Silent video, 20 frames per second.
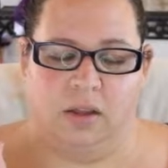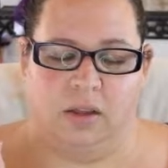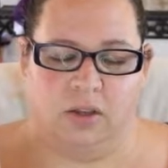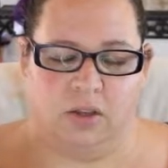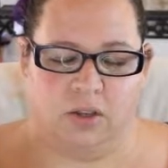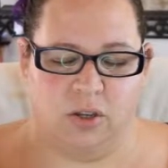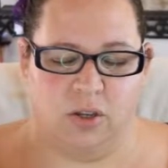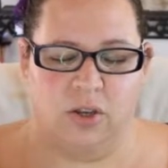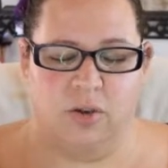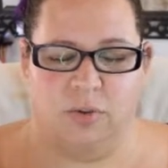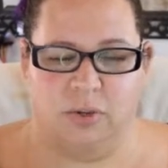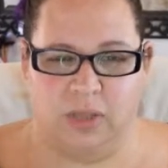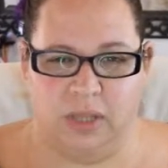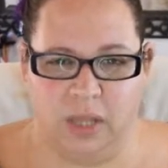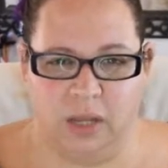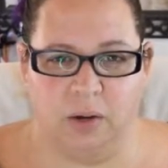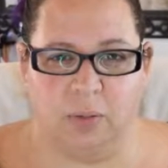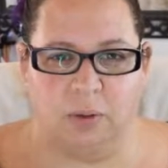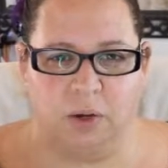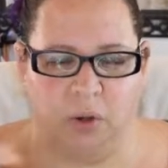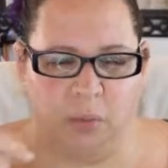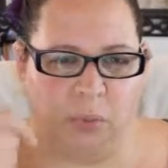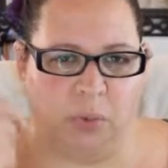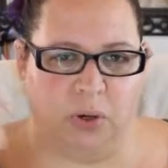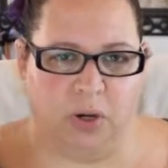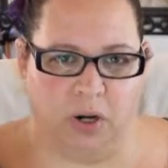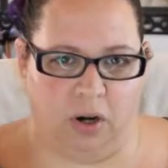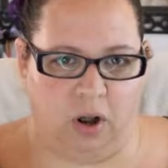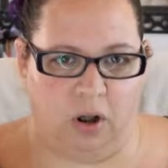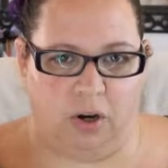So you would think when you
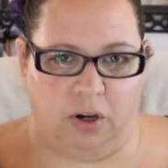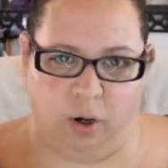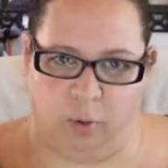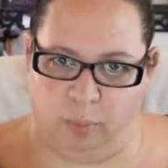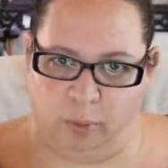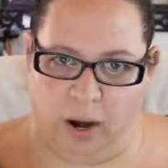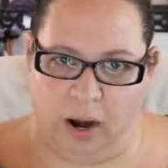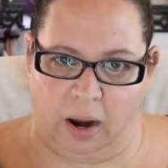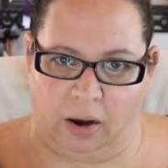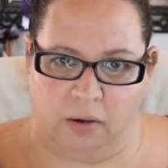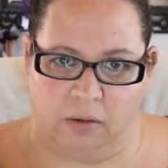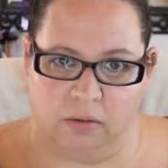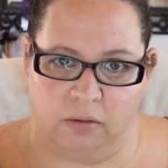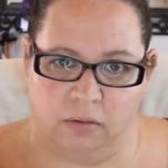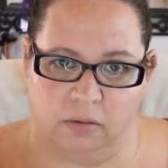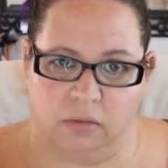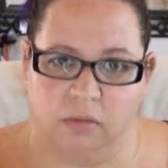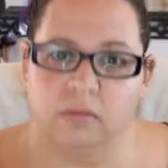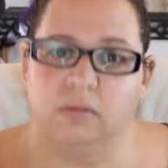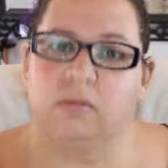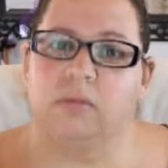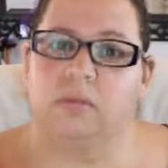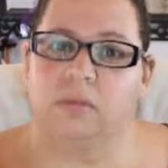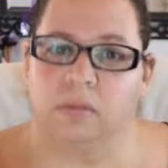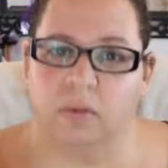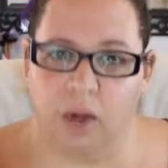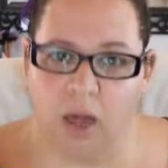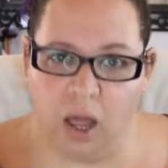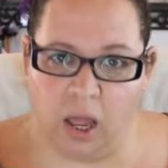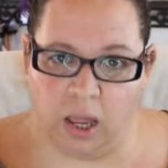put it on your brow,
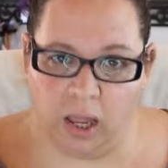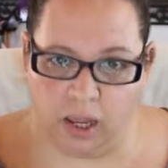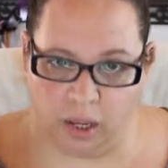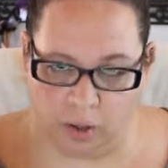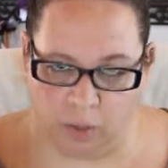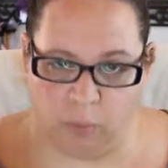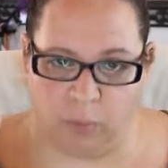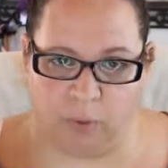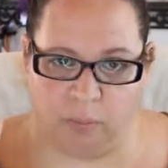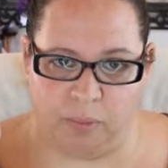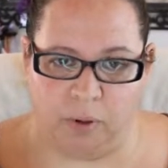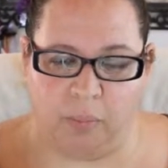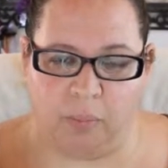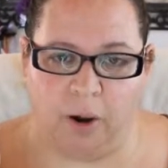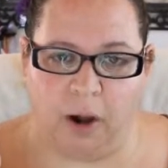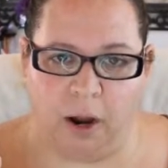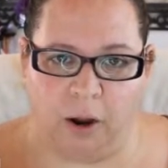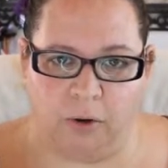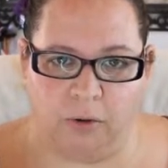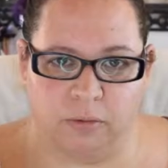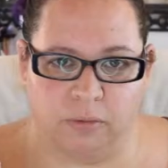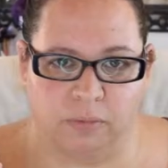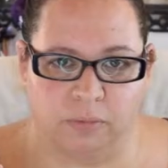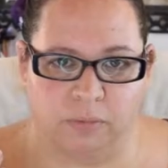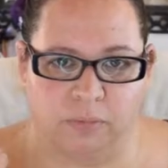it would be brown.